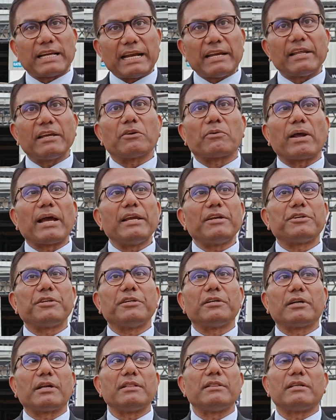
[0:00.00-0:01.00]
standing
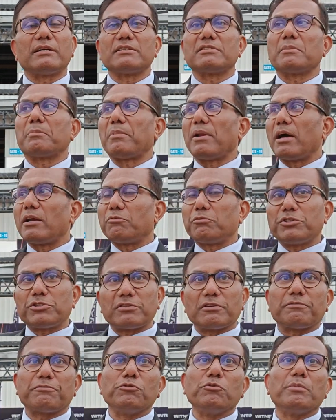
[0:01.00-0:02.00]
right here, and there is a plant
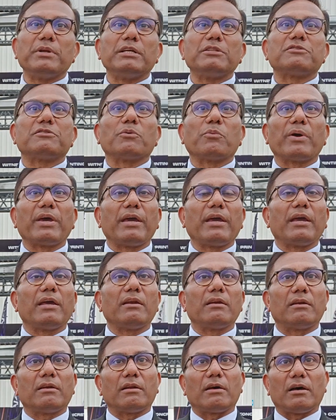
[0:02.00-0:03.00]
which is a few minutes away
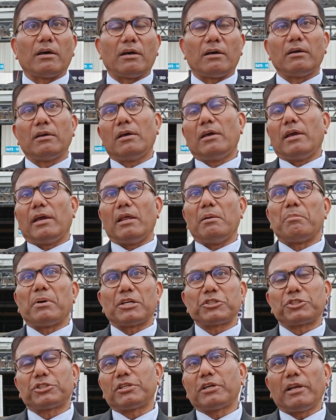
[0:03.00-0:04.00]
in
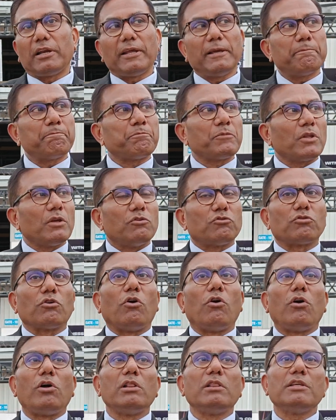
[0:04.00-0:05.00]
Obadenahalli.
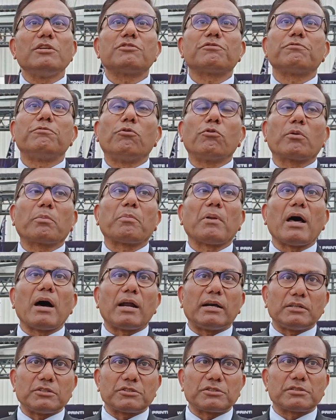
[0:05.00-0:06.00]
So all these four
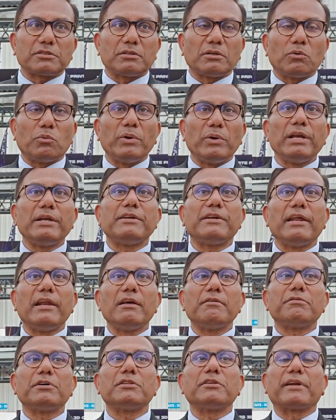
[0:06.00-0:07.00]
plants will
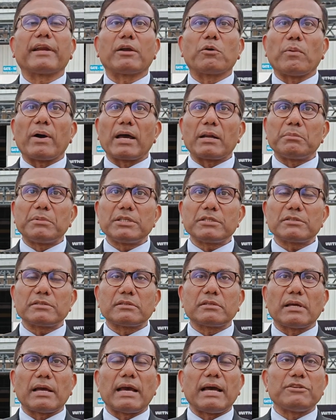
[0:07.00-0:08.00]
deliver the
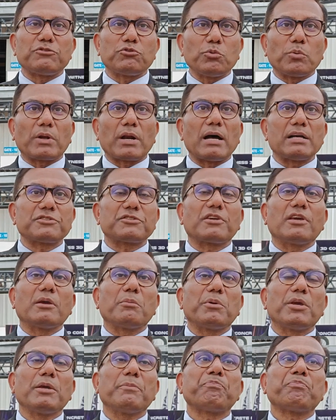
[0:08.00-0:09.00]
requirements. As you were
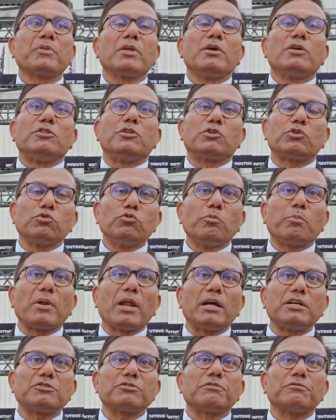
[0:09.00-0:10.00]
asking me, the two
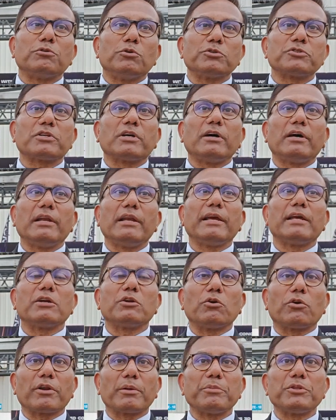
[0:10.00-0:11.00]
plants of Hosahalli
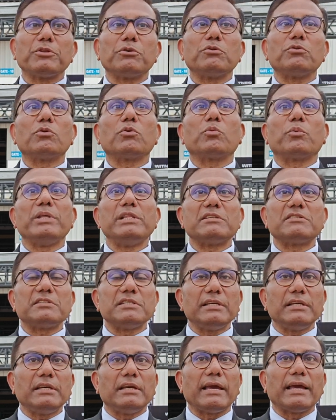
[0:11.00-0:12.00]
and Gauribidanur will
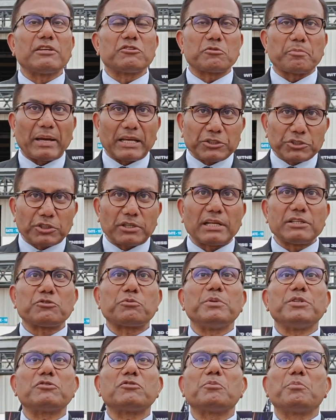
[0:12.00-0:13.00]
see expansion
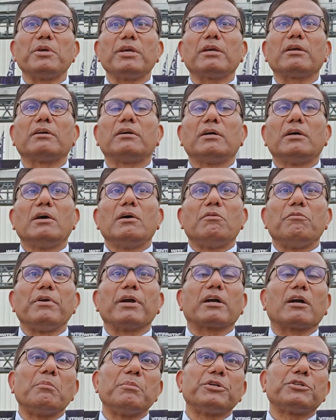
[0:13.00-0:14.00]
as we speak.
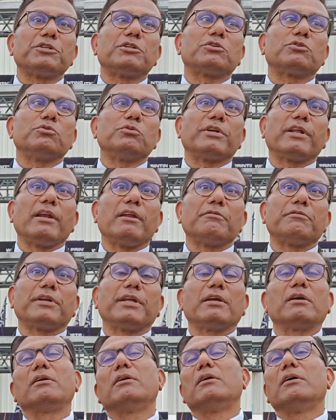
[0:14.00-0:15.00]
We are committed to
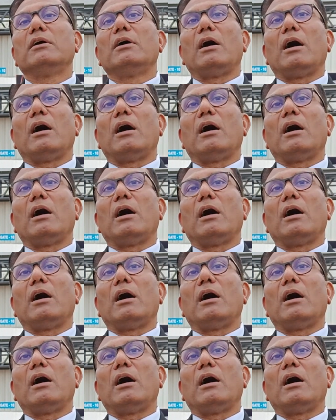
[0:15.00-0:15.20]
delivering